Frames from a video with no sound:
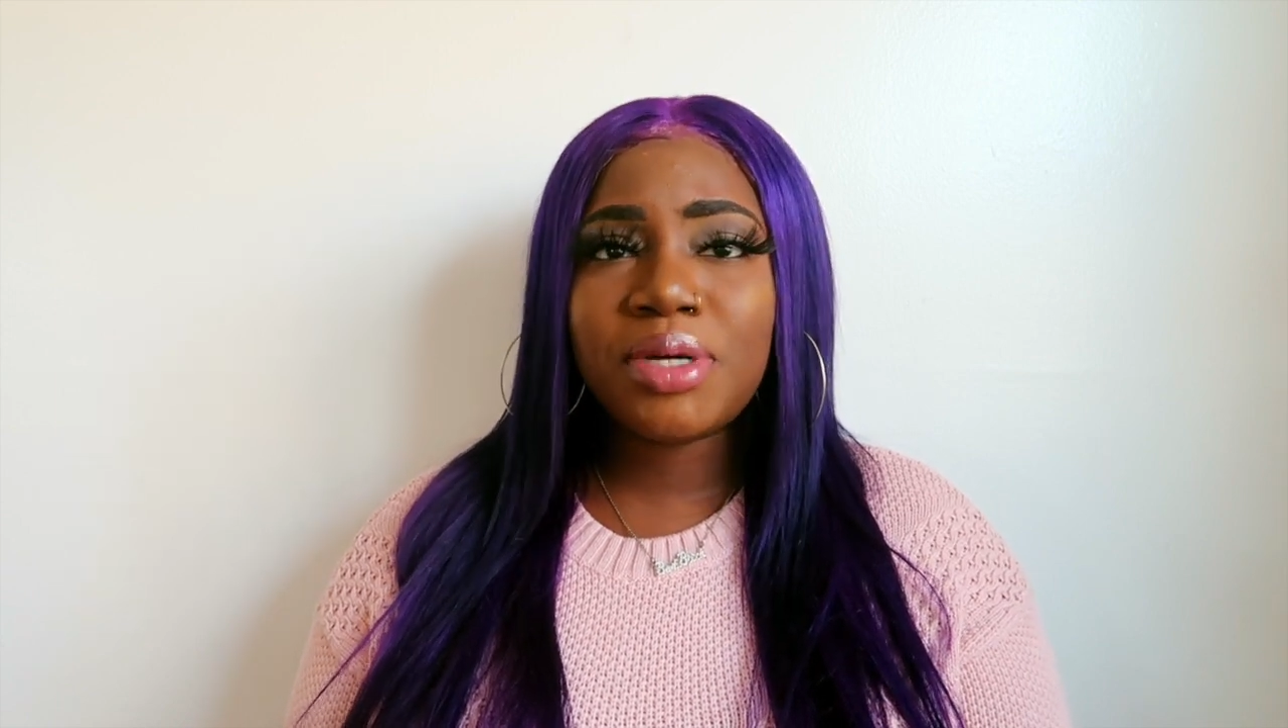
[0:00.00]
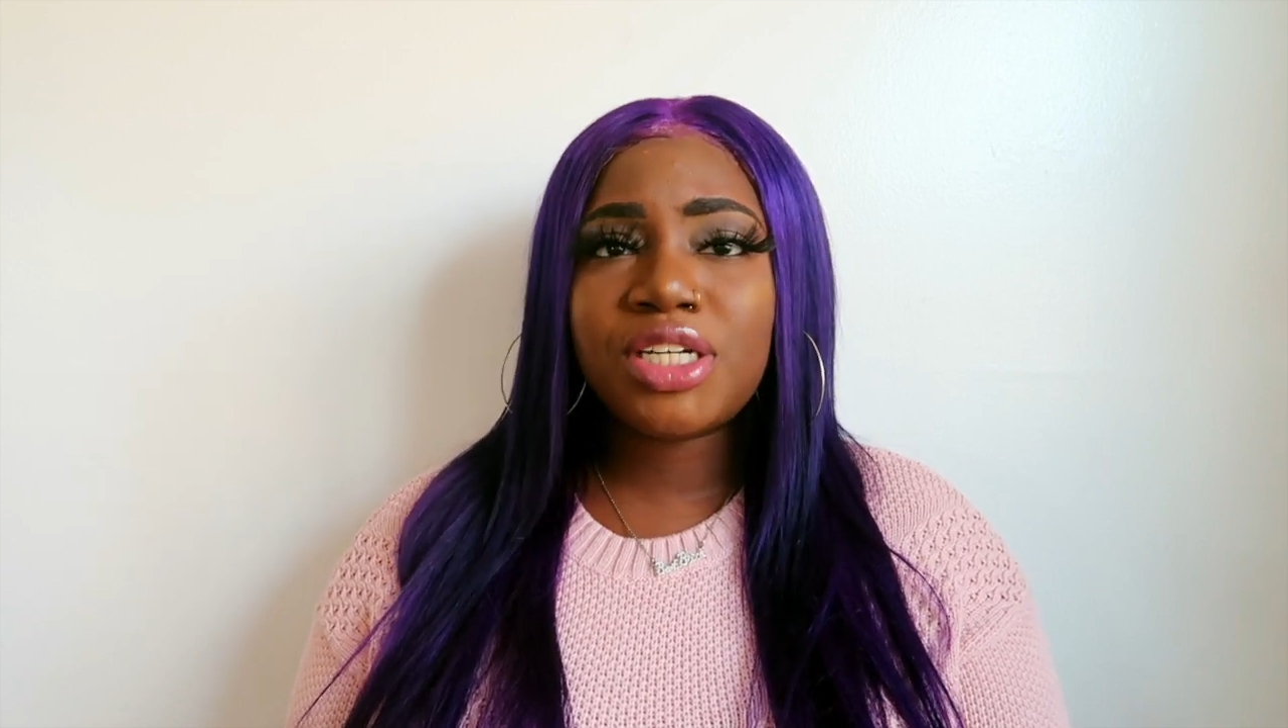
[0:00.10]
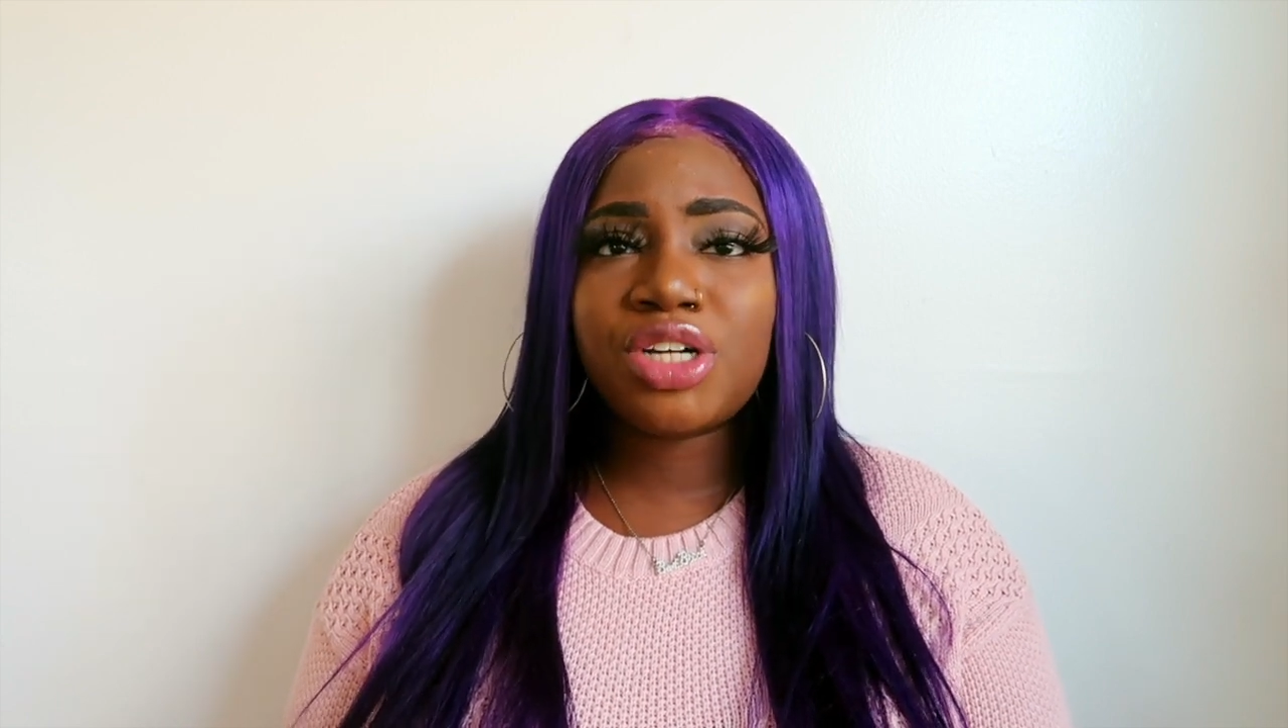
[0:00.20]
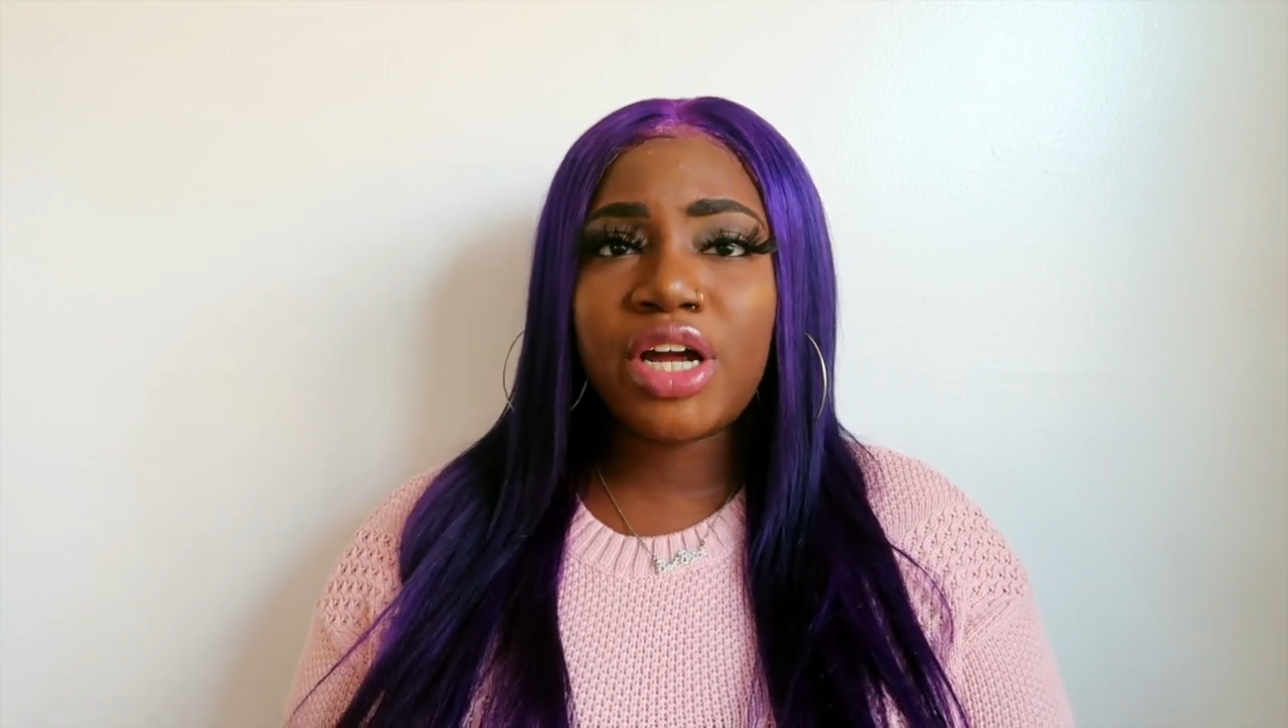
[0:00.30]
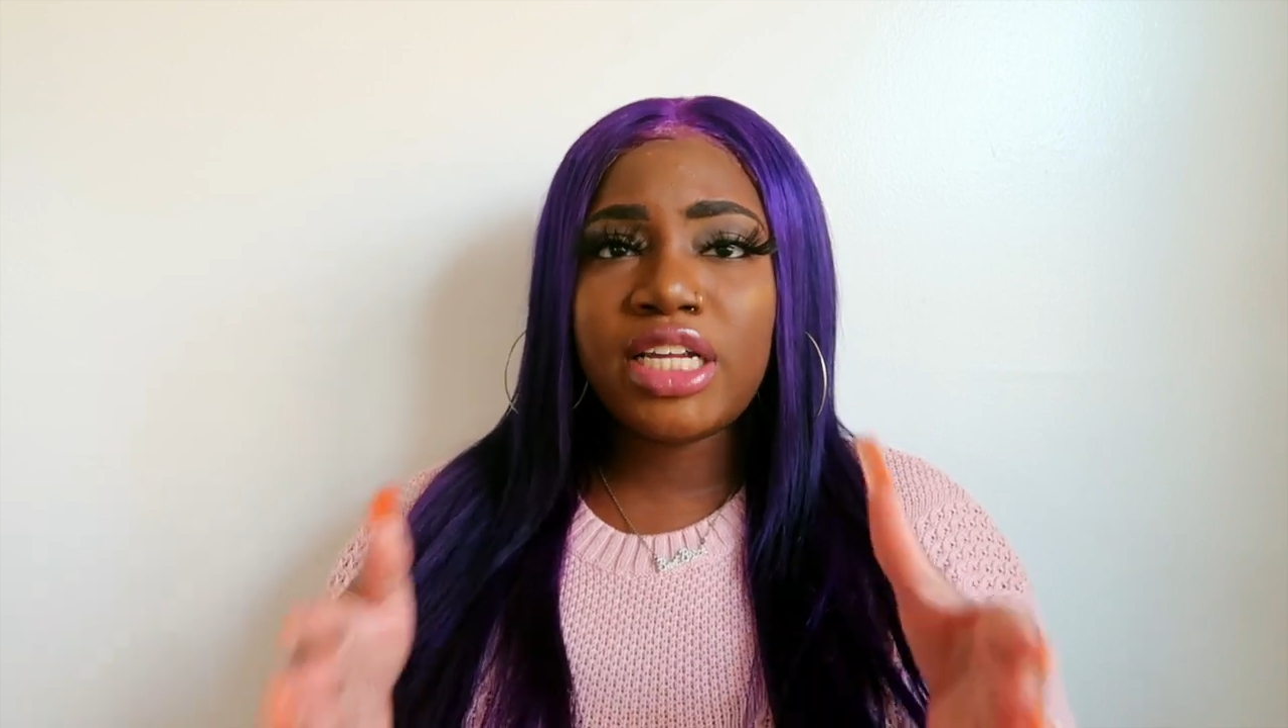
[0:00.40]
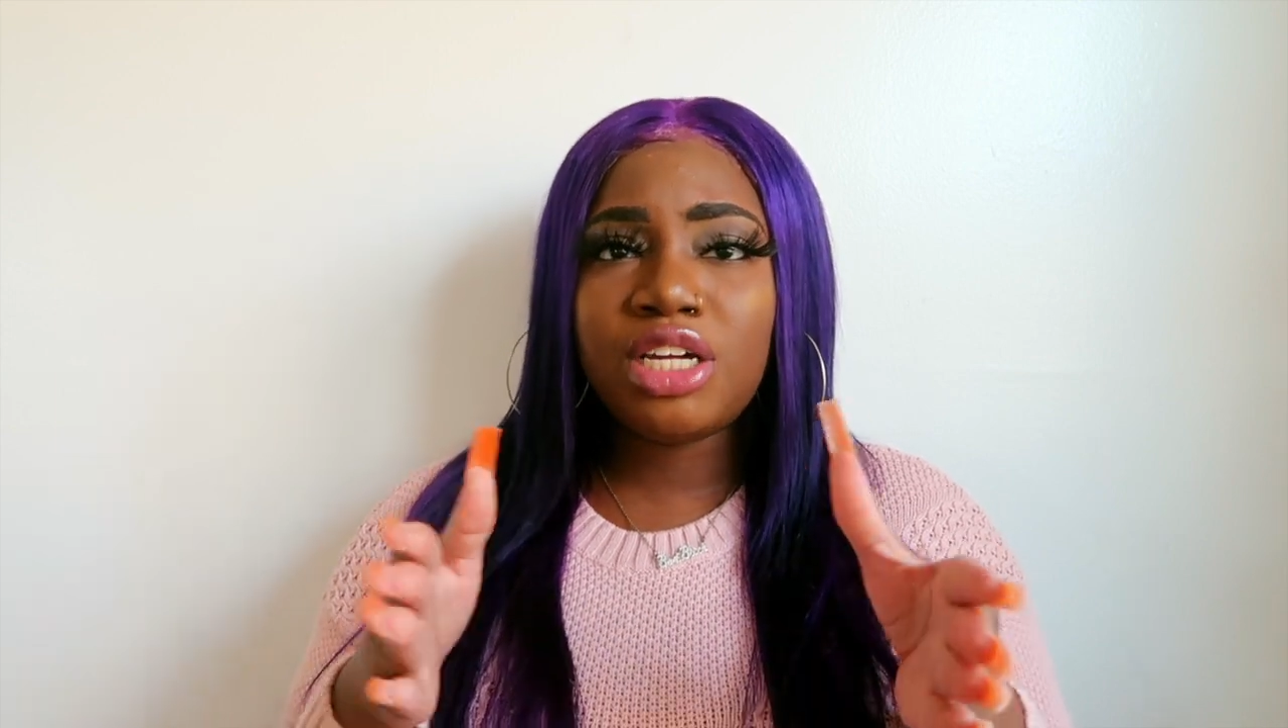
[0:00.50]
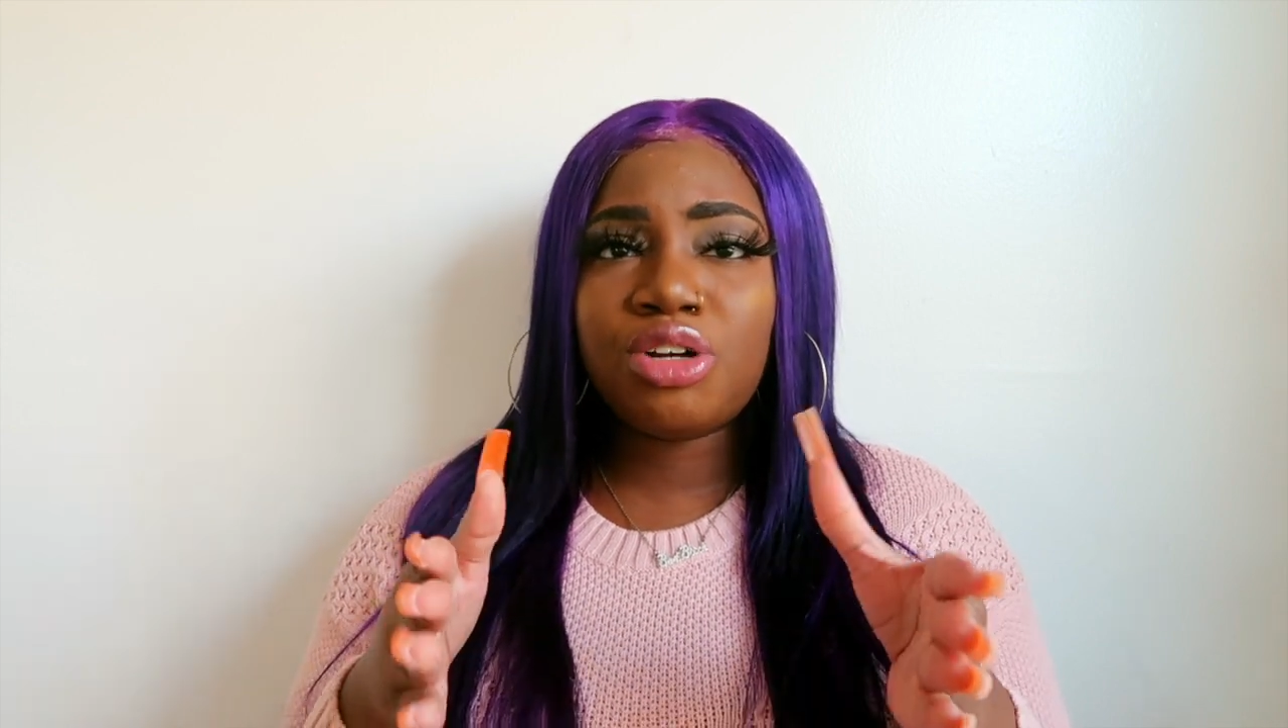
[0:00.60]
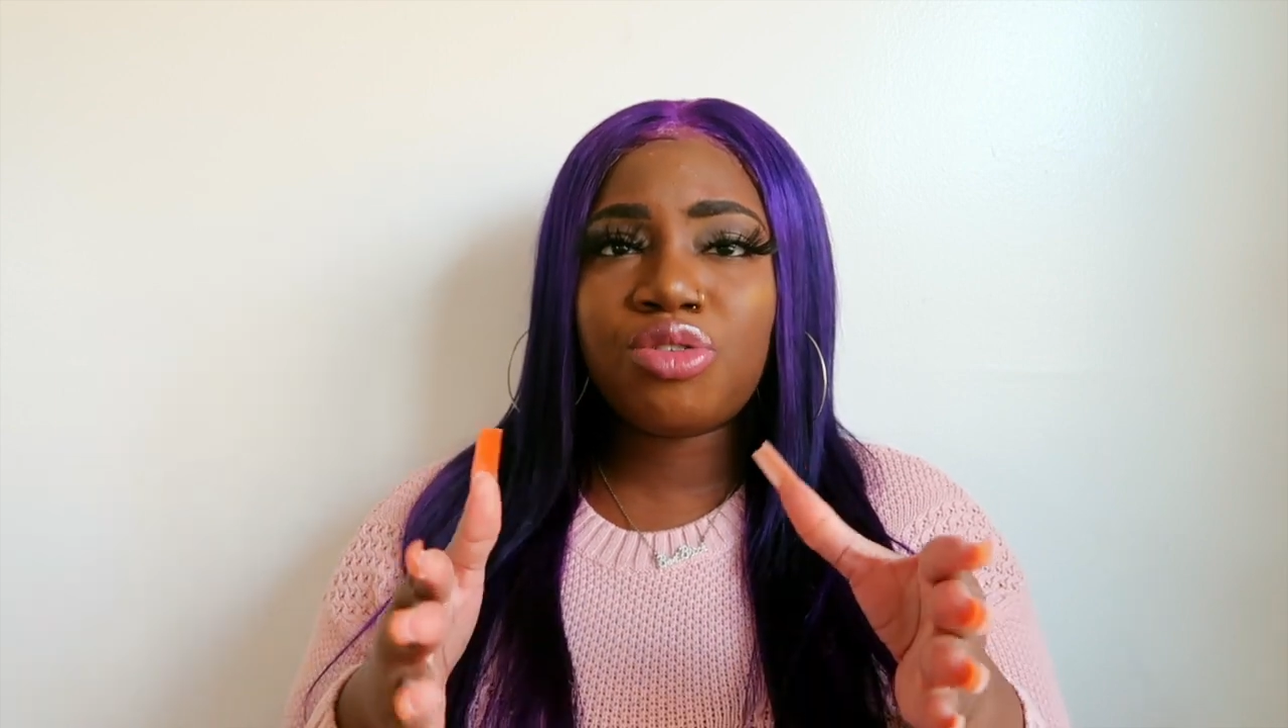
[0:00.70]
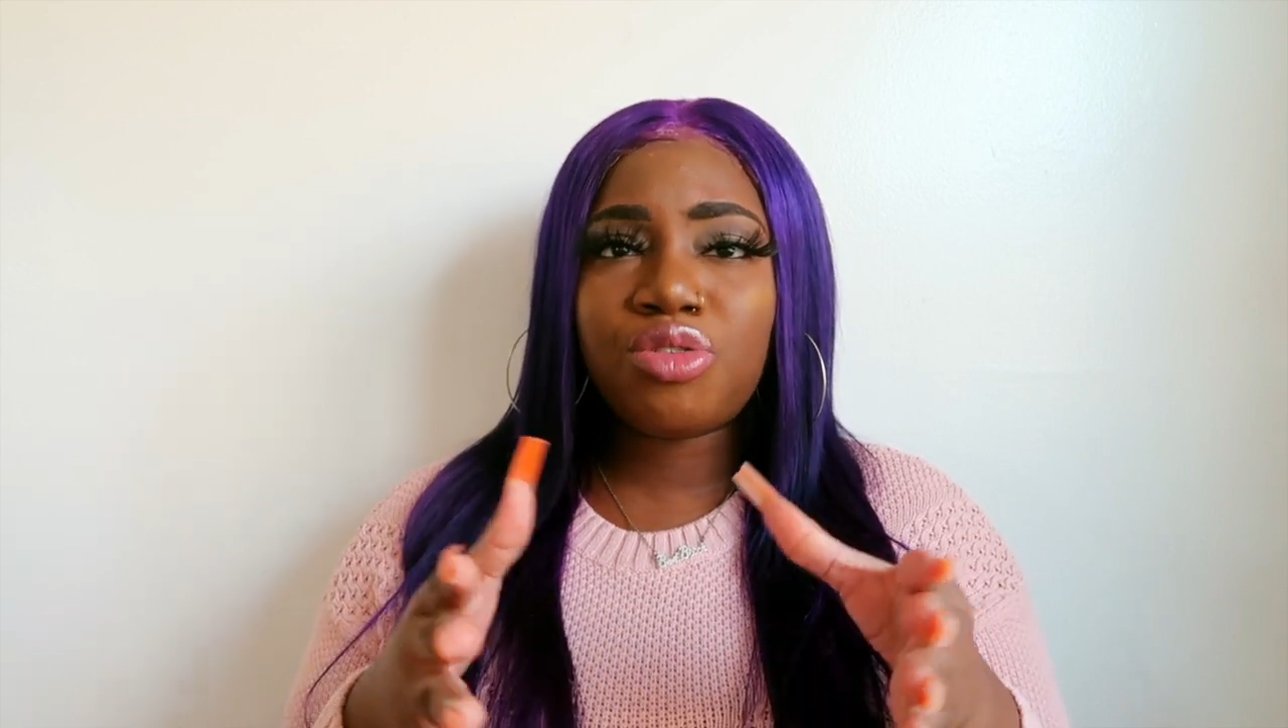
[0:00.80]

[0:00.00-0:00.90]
the picture and he